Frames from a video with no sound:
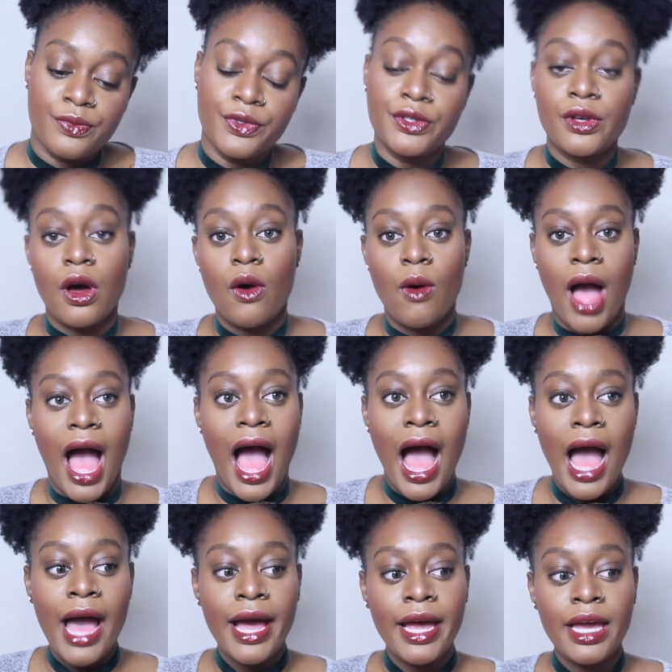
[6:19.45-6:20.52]
So
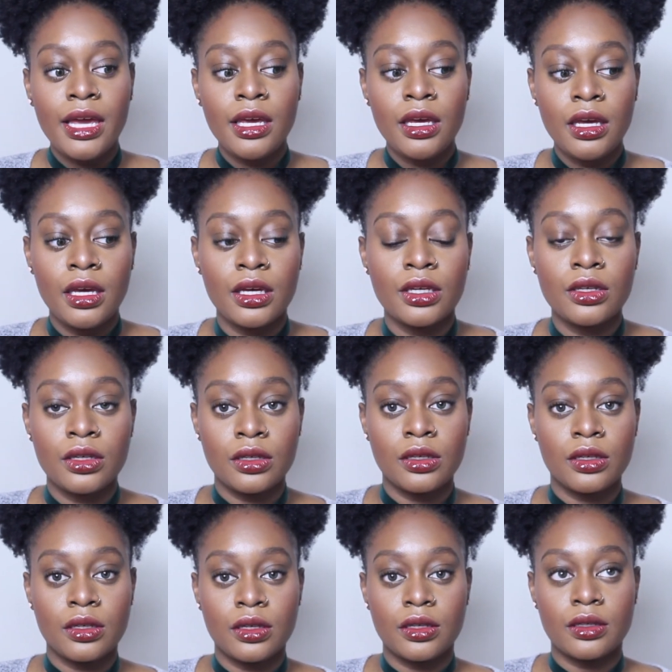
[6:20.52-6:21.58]
I
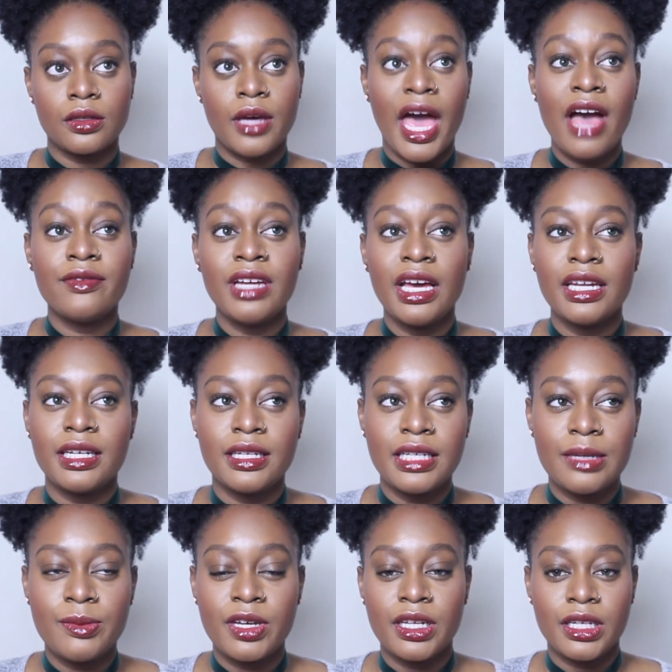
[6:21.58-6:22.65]
have not
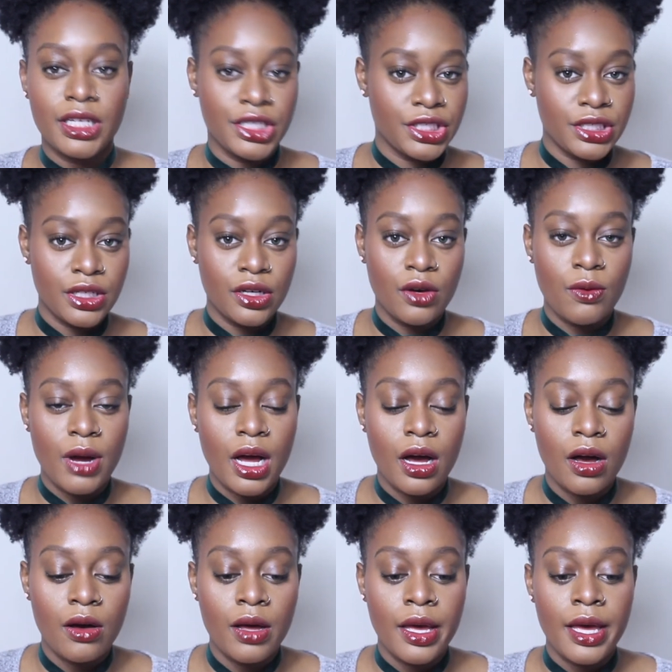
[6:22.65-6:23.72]
deep conditioned in a
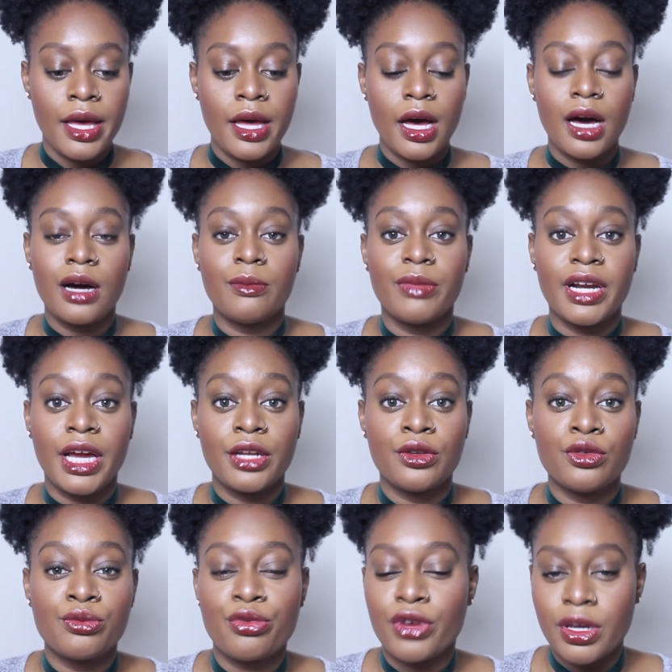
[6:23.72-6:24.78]
while, but I
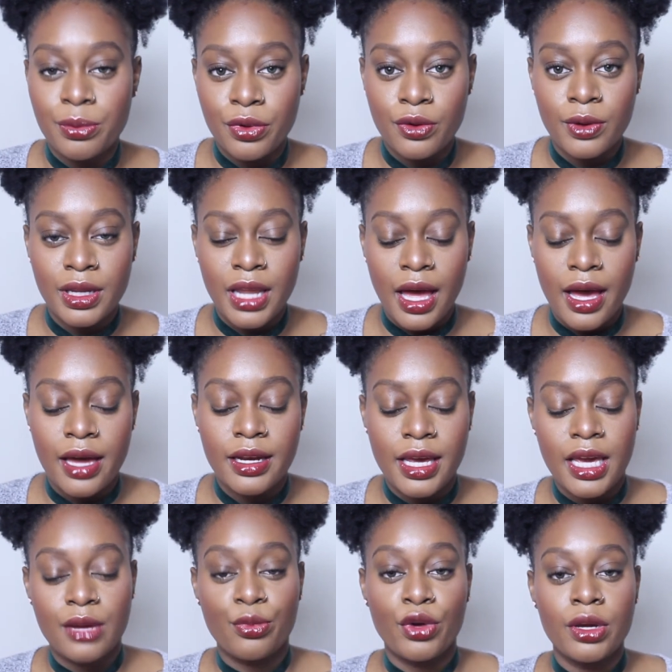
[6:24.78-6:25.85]
do Prepoo a lot.
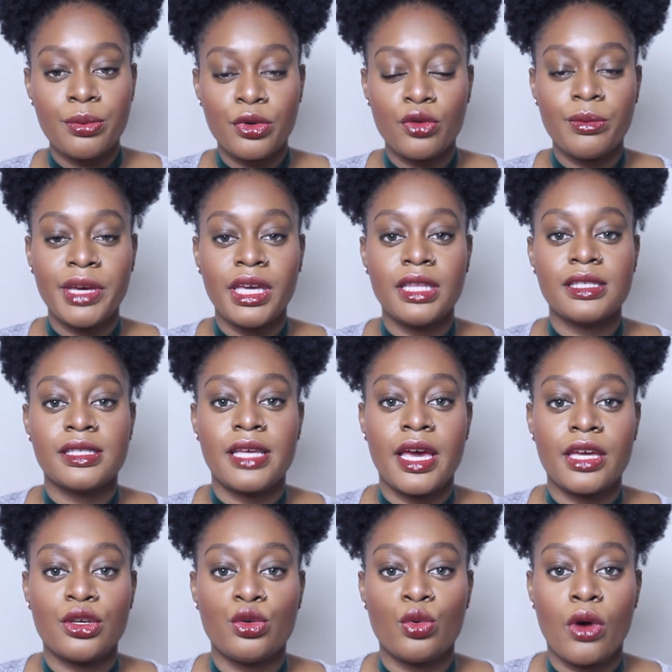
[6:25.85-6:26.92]
And Prepoo means
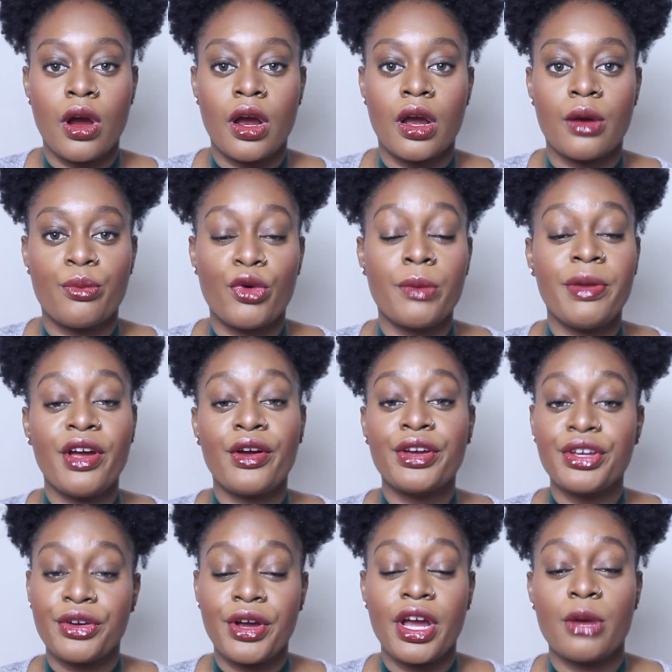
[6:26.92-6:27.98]
that you are
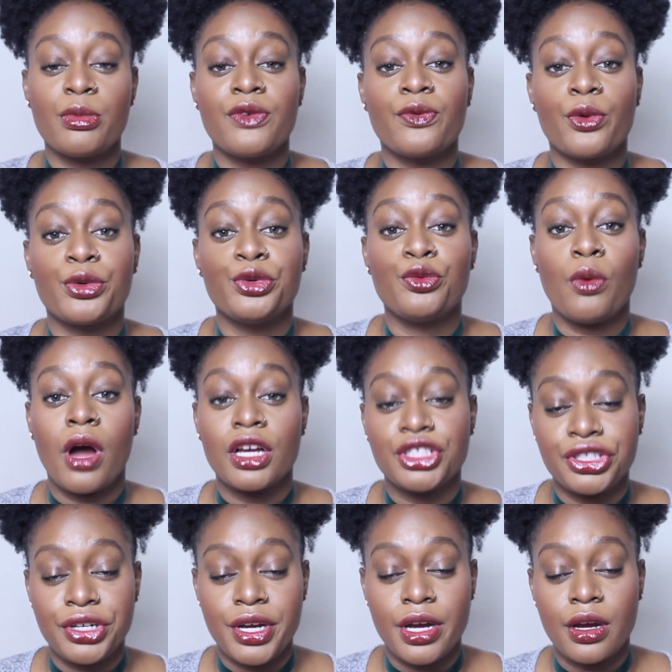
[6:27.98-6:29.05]
preparing your hair before you
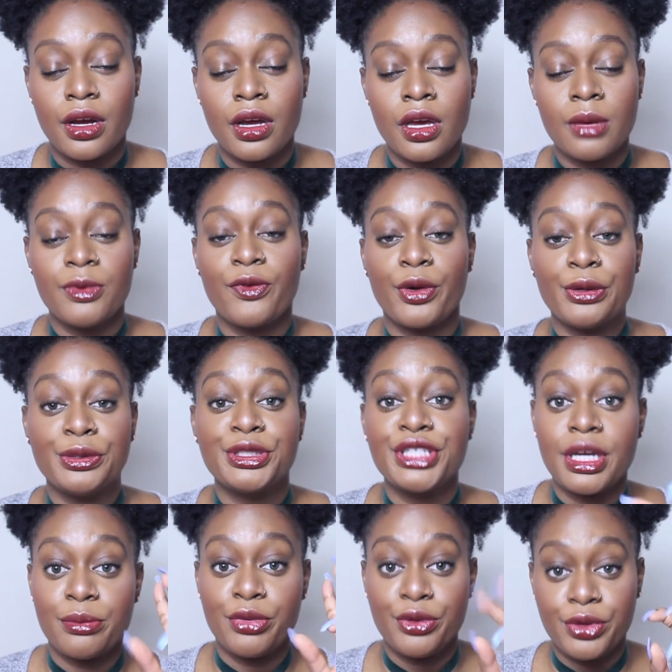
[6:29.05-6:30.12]
wash your hair, before you
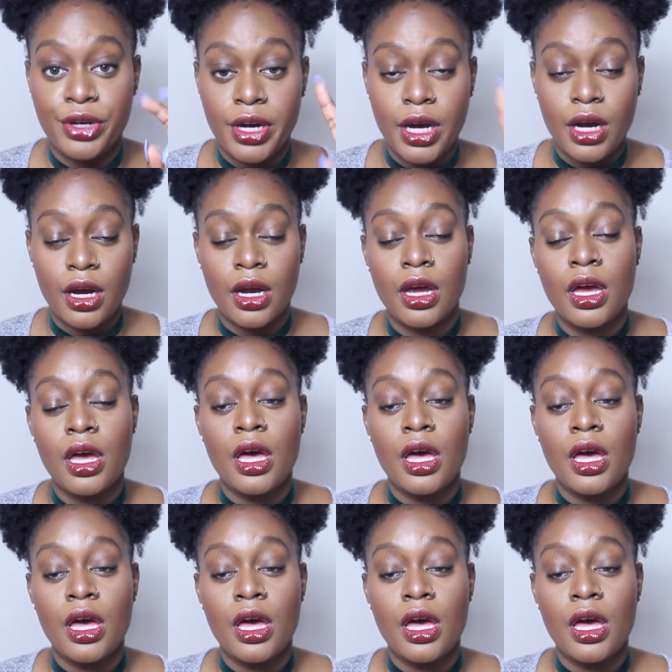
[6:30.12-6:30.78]
shampoo your hair.